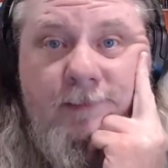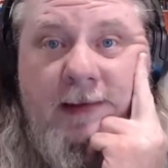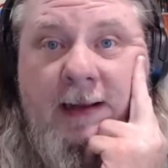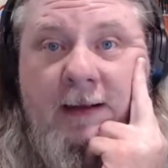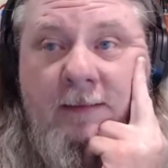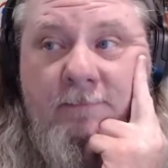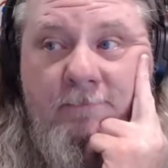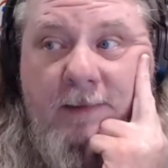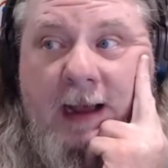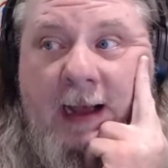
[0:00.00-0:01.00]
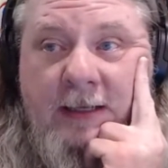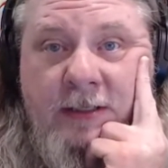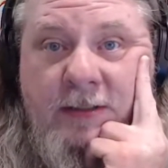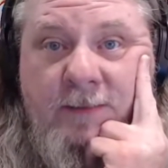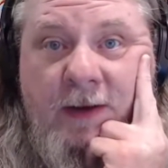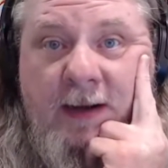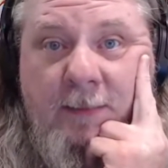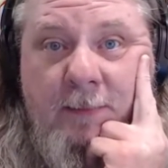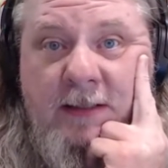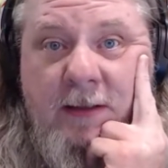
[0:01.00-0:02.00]
and I just
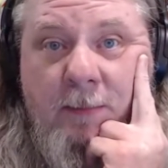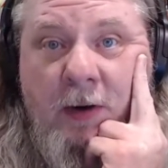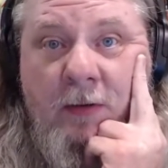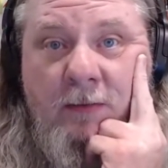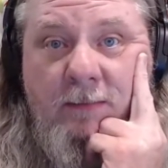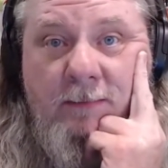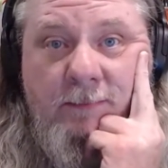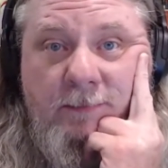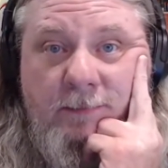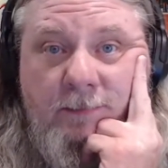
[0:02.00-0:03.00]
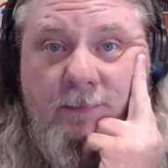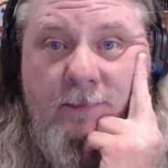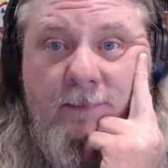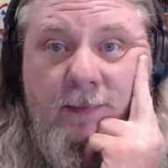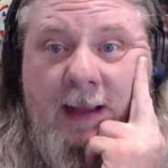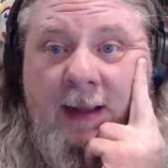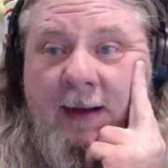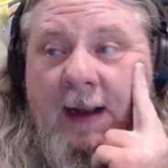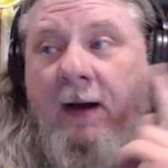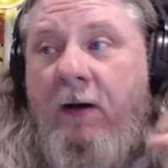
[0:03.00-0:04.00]
fucking missed the boat. And
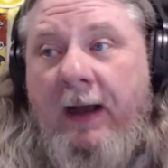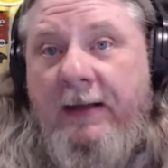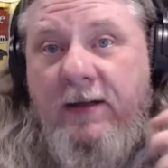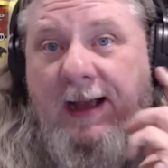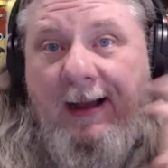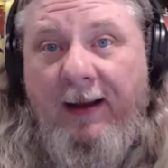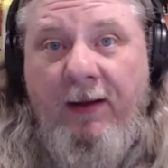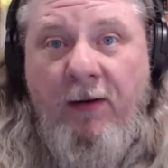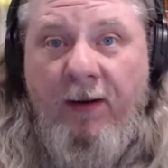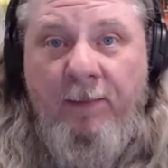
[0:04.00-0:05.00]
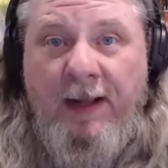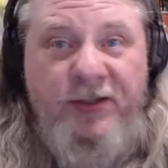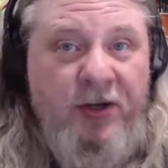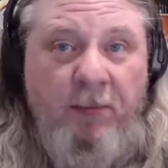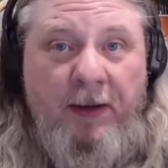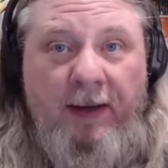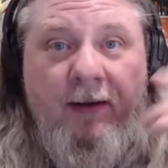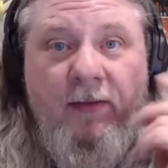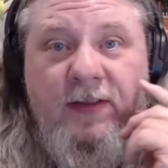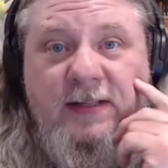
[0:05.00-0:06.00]
now I'm not jumping
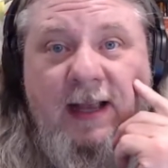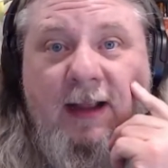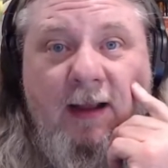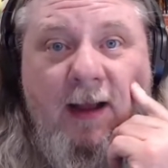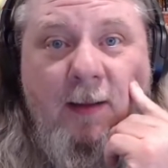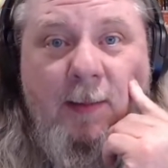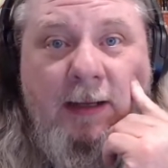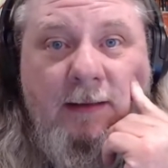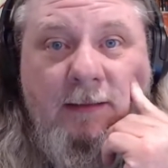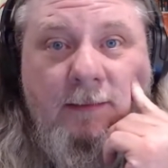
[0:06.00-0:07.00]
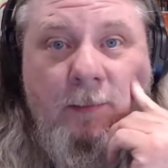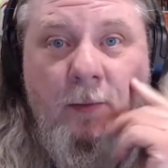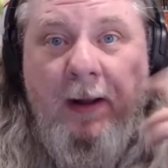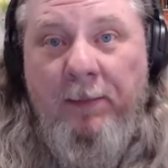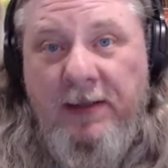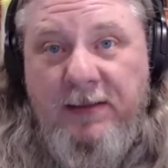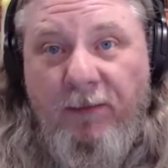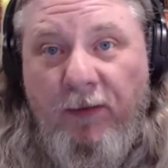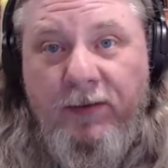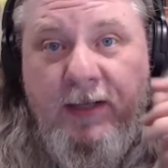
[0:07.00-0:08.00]
in on the second comic when I missed the
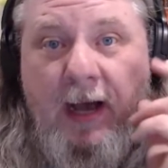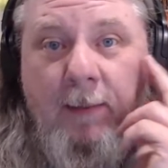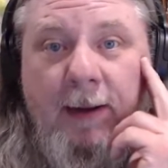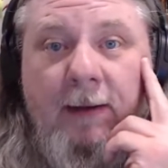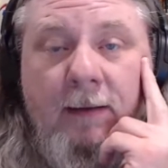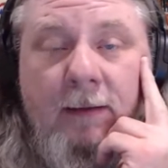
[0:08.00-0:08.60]
first comic.